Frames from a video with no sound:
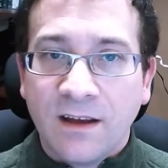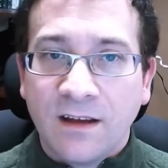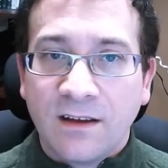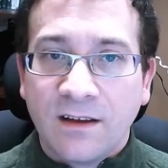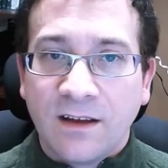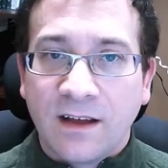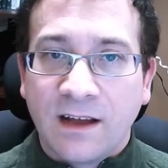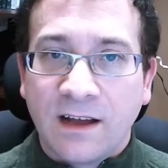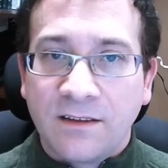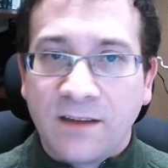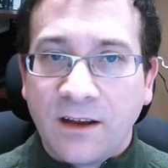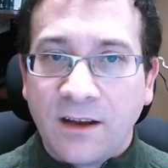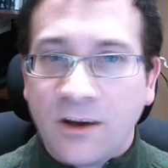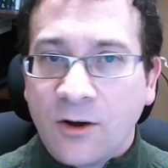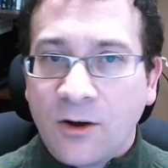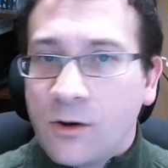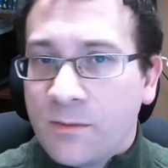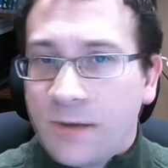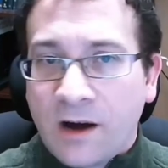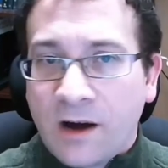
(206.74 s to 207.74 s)
and they
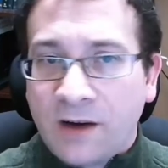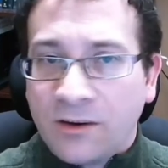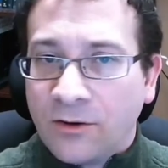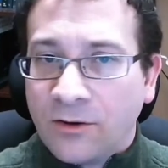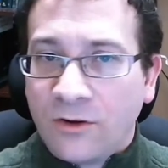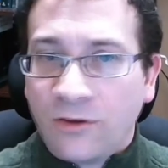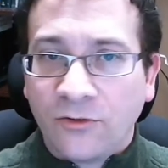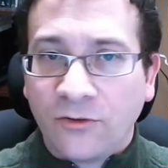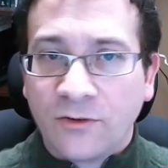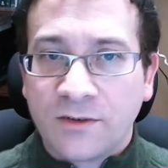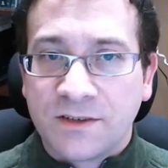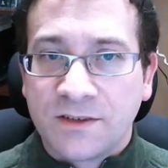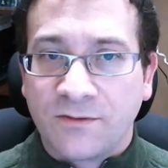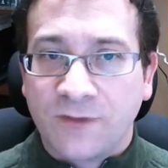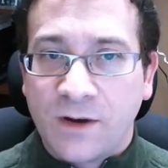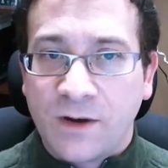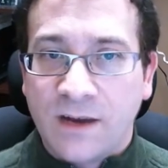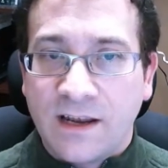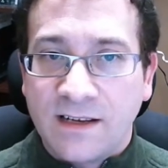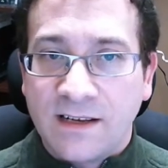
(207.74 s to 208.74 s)
go about it in all sorts of
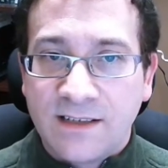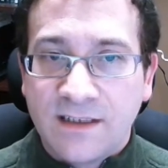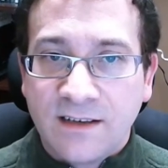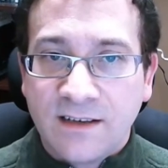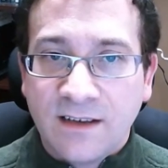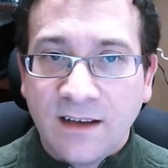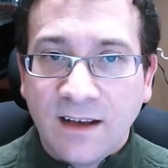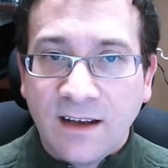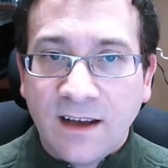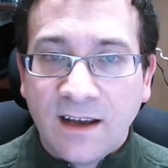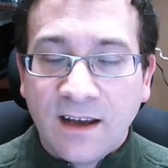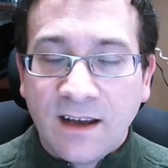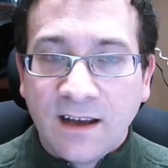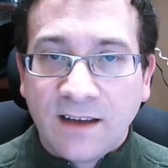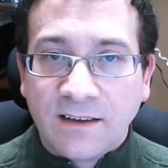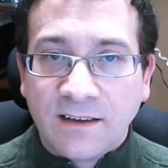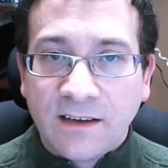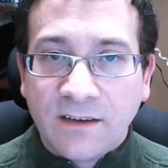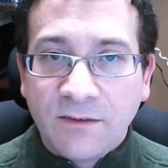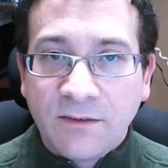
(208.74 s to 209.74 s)
ways.
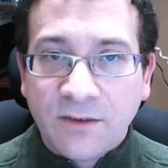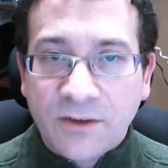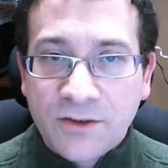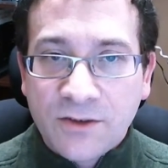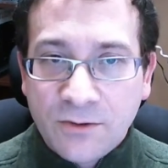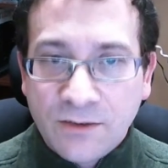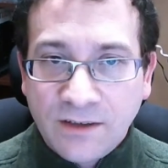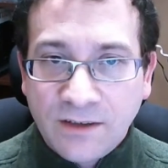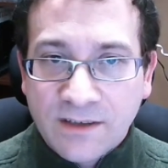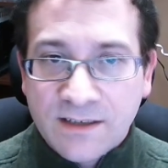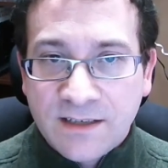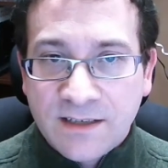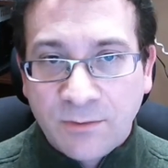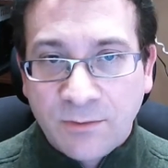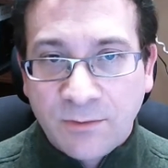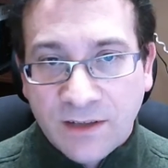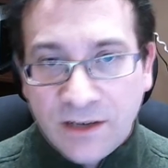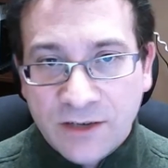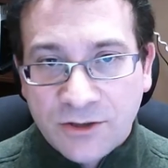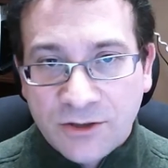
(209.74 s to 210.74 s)
And then if you're doing the
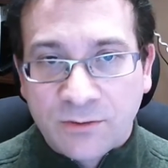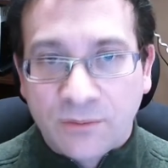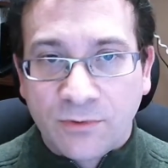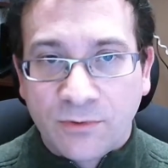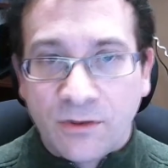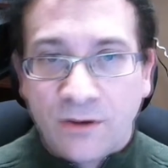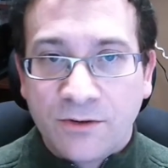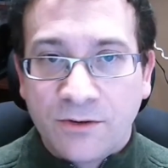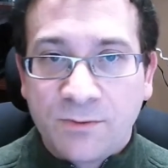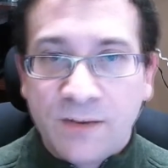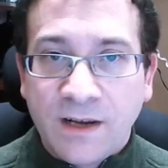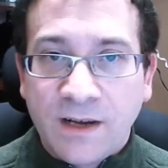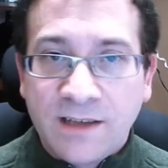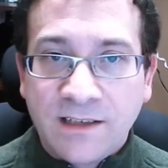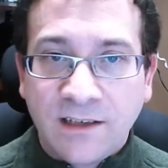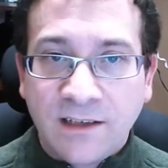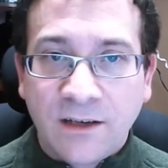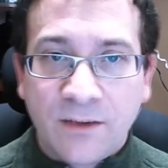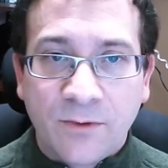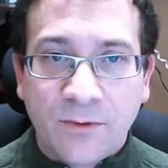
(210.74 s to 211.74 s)
simulation approach,
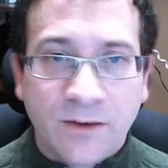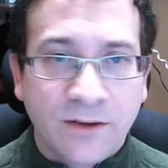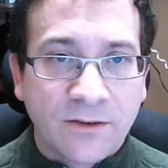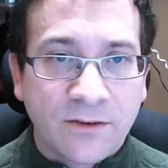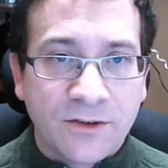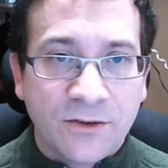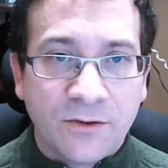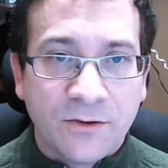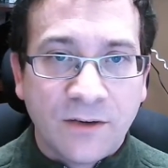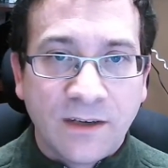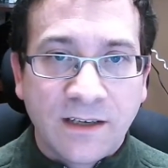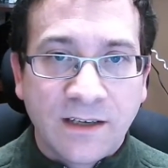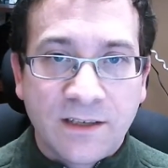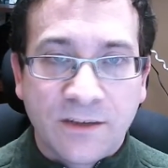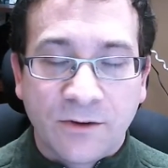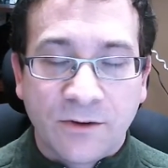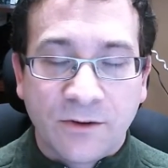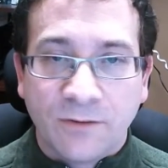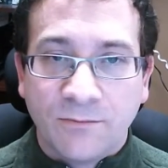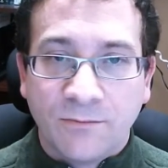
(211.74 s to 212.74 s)
basically what you're doing is
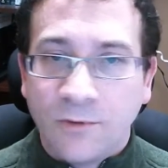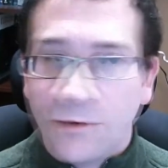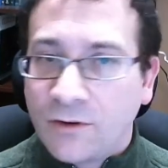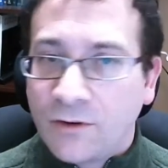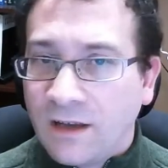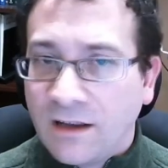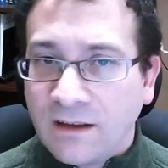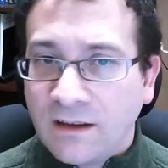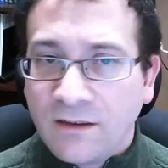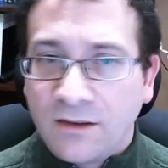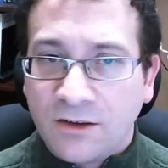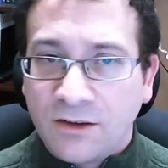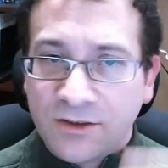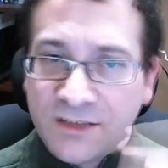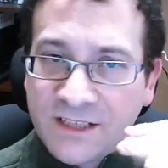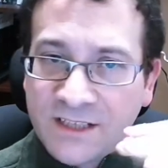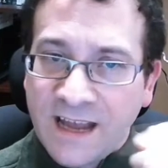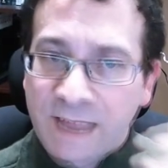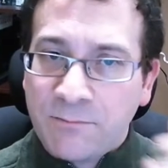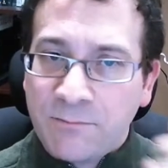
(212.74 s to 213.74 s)
you're
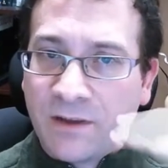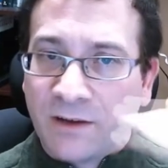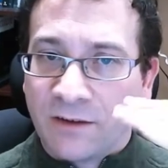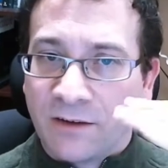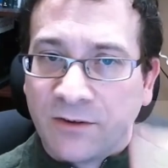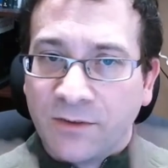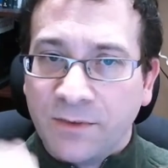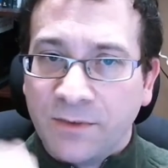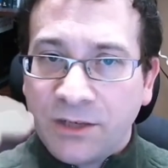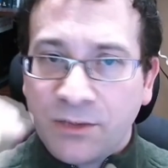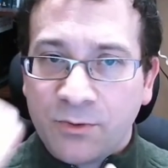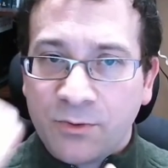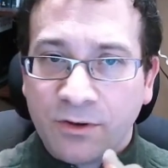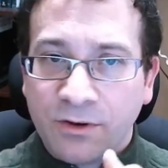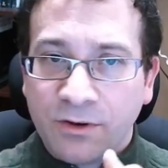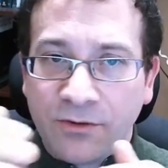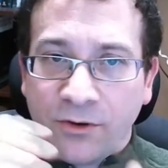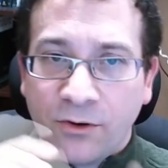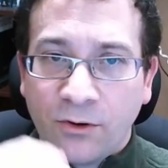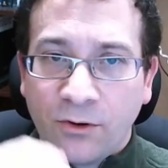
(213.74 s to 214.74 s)
sampling from each one
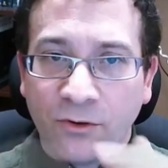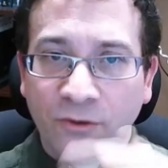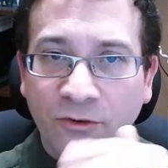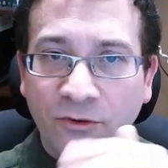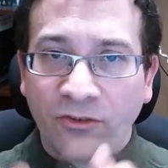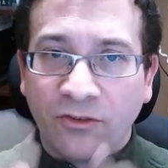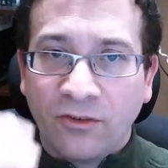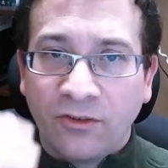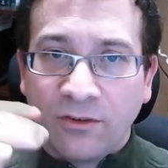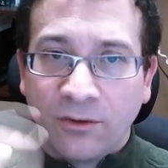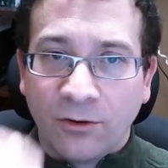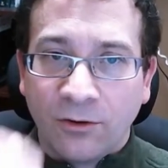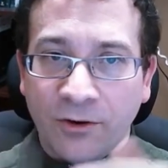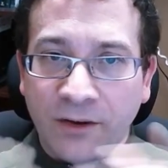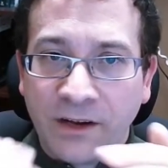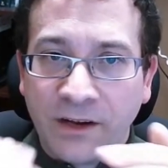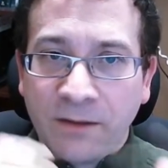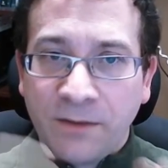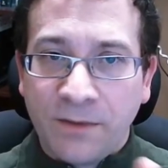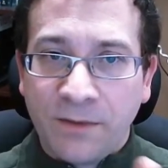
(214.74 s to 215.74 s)
of those,
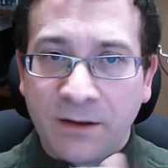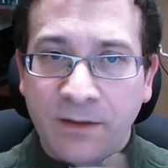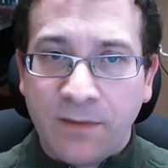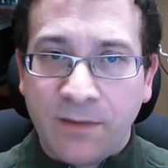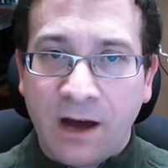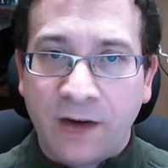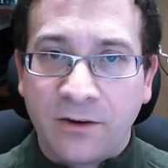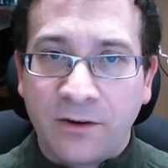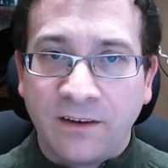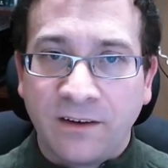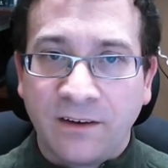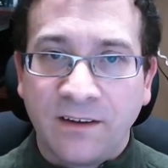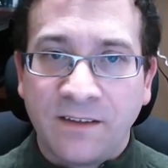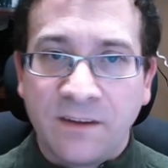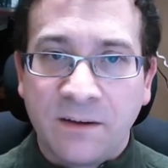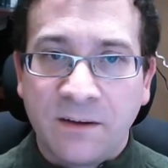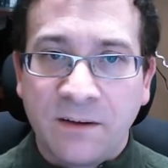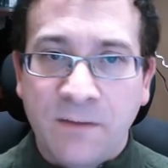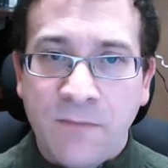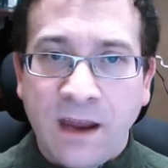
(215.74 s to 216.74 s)
learning a bit about it, and
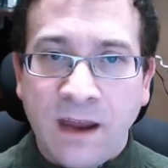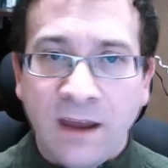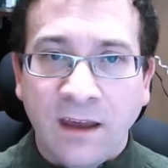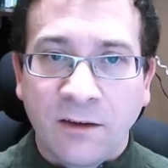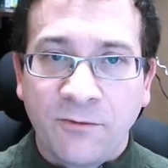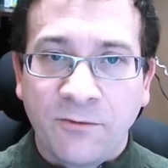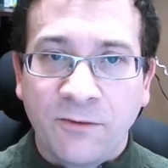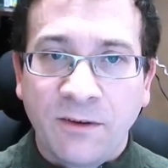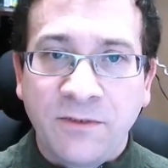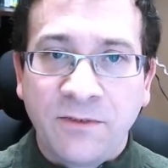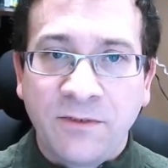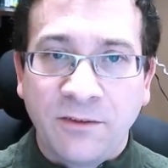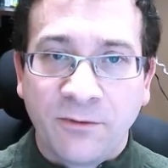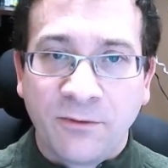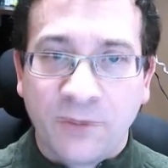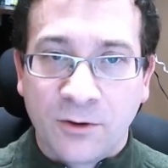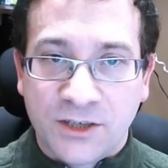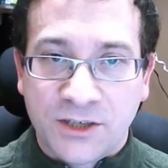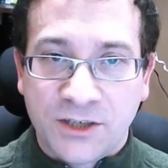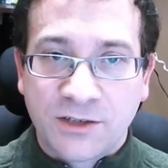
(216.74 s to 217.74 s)
then making a
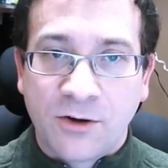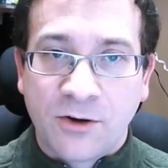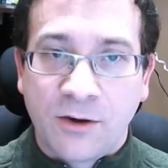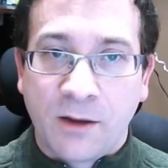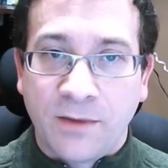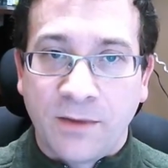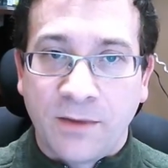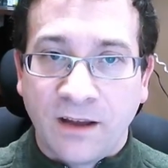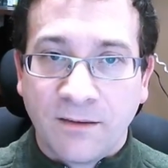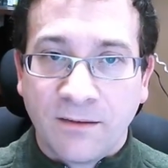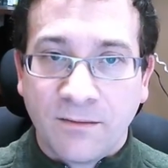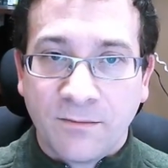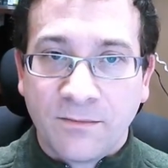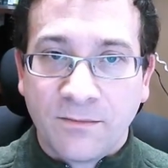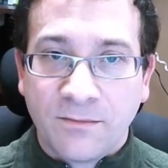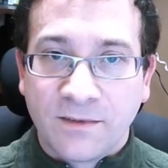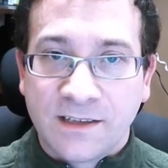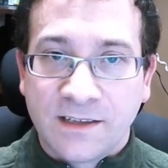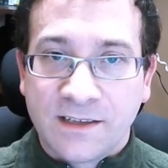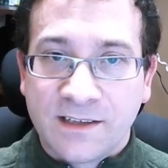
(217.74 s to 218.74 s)
51st copy
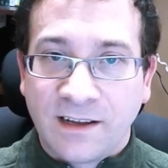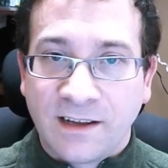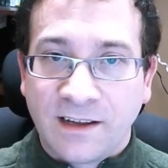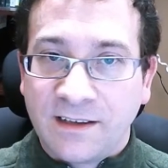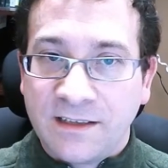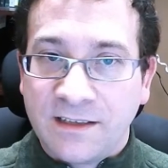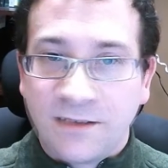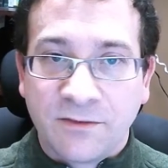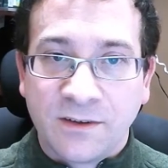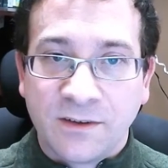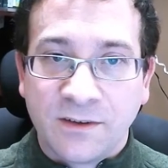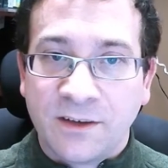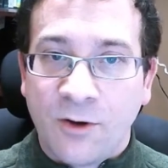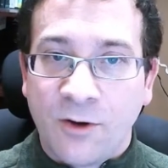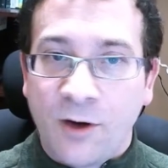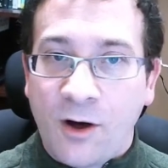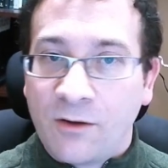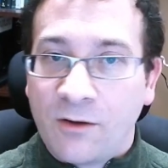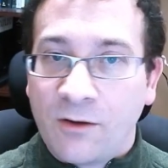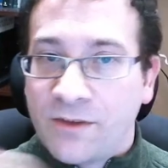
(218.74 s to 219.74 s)
that's slightly different than
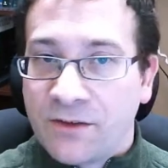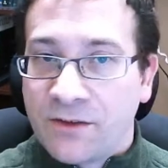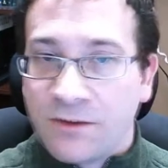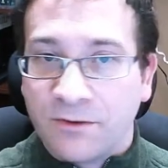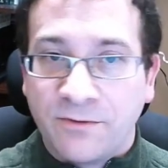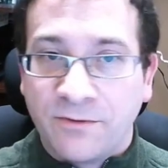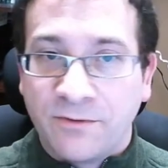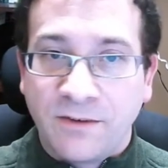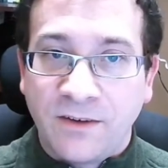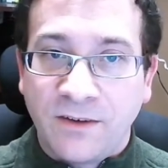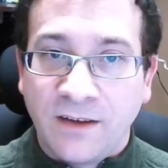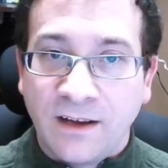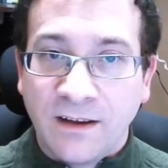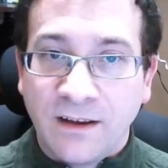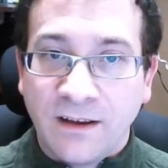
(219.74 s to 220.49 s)
all of the other 50.